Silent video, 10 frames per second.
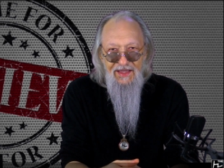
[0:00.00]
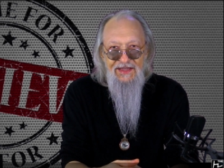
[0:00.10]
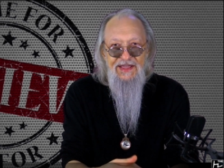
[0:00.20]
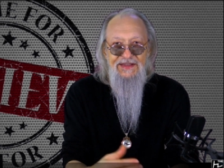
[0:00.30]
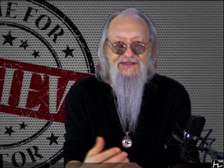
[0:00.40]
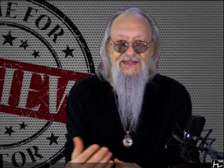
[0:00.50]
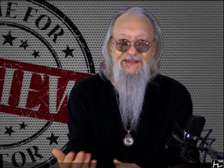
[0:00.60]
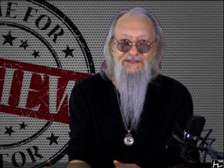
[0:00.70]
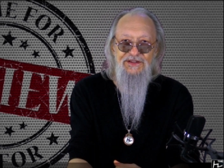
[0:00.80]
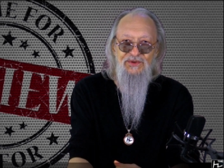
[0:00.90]
An
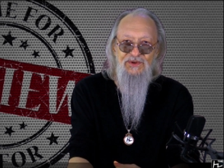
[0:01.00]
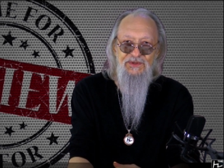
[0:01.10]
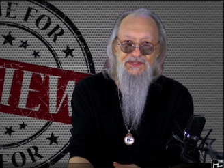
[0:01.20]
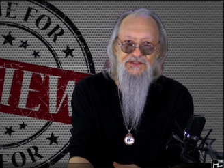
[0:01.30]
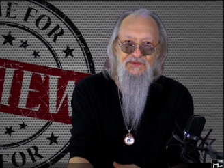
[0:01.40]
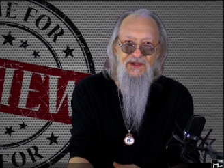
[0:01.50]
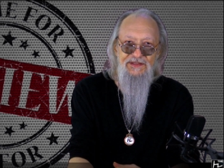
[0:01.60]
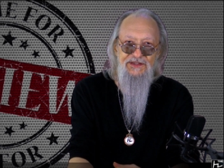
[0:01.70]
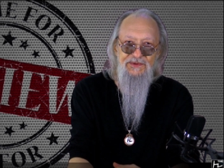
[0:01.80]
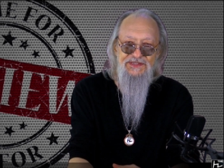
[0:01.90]
18 year old
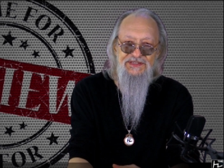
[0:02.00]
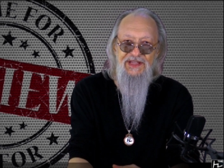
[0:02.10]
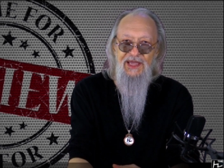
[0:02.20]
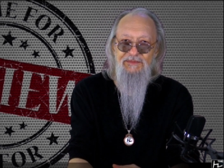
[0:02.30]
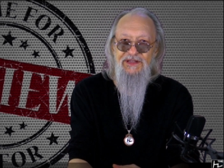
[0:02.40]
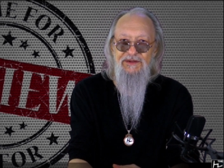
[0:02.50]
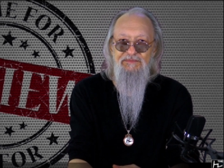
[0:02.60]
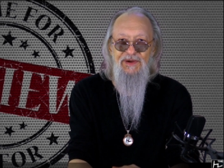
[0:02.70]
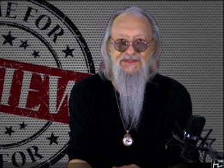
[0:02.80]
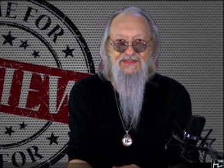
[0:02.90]
Israeli was stabbed at a
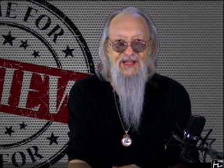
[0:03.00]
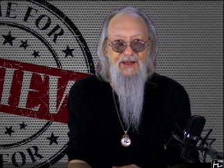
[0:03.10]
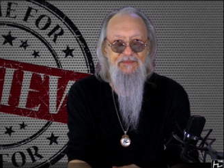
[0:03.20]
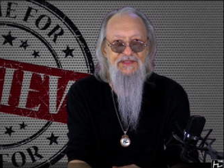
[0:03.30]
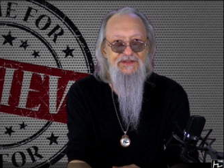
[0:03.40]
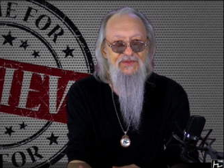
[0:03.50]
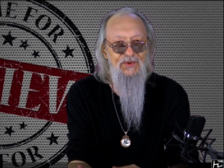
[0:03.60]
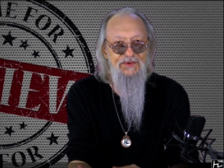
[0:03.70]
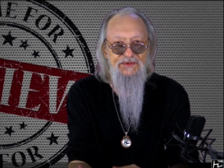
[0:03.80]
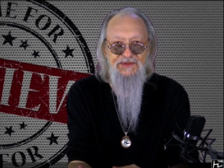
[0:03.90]
bus stop in the
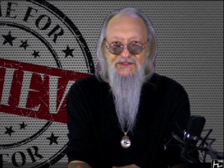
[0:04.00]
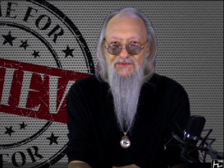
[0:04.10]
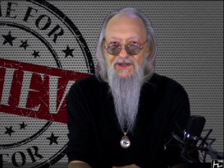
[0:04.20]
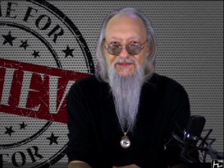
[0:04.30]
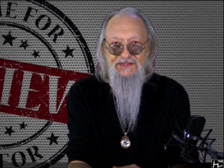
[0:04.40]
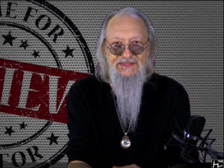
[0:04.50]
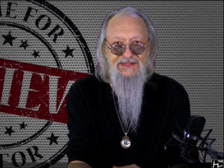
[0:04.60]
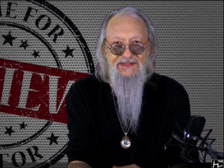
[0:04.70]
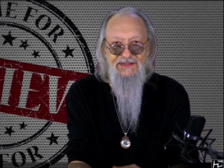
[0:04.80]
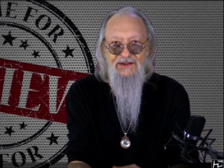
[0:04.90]
northern Israeli
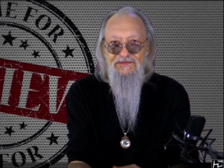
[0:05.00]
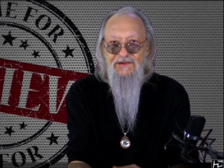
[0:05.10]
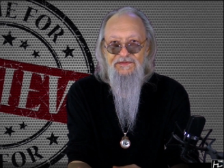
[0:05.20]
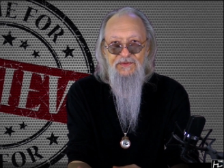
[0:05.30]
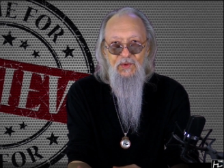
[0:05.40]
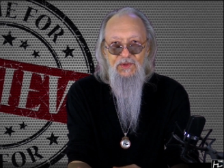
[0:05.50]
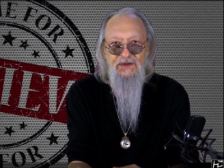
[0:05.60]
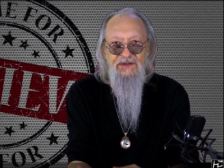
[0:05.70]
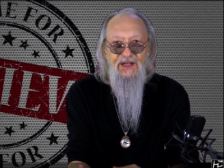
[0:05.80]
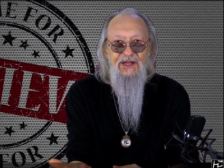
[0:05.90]
city of
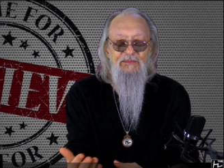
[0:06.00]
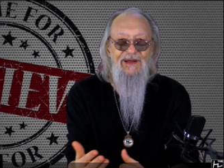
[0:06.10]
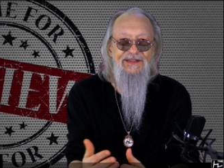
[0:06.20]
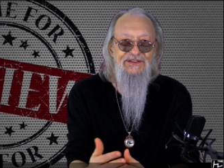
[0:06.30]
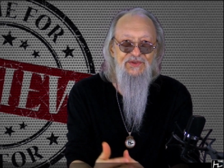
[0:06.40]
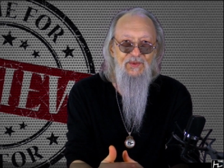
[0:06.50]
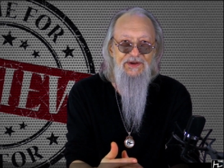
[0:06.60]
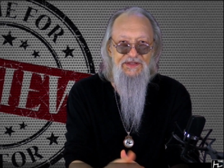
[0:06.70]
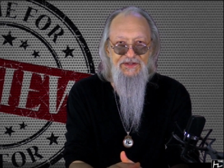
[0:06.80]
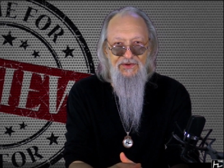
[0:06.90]
Afula by a
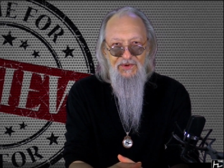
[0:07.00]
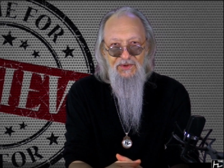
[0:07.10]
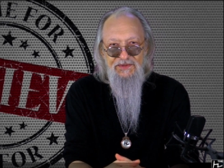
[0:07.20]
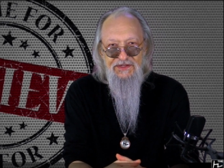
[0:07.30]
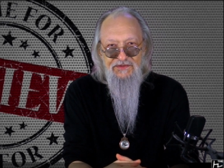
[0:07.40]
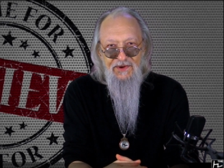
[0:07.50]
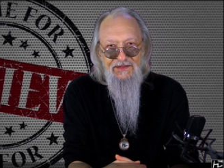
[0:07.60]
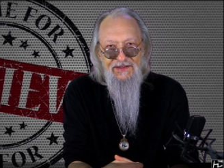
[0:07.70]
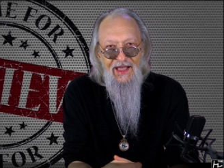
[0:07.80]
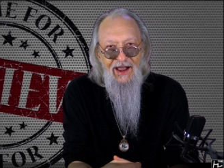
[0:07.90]
20 year old
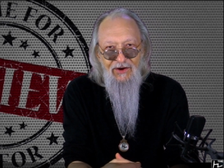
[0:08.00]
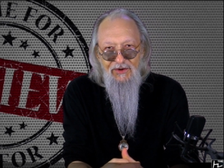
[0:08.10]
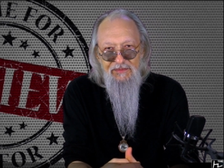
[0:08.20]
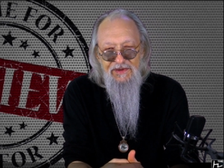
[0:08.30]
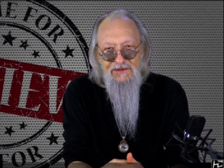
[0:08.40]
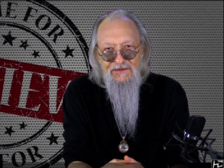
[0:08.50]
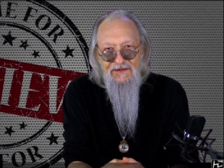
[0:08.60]
Israeli Arab.